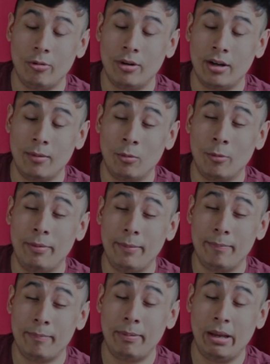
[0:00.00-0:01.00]
will
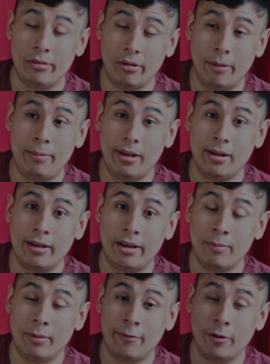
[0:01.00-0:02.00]
be basically
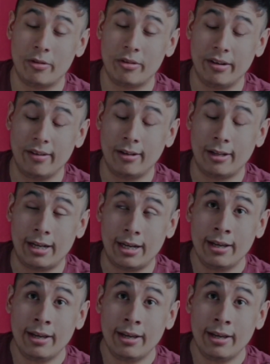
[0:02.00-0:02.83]
penalized by the folks under the law.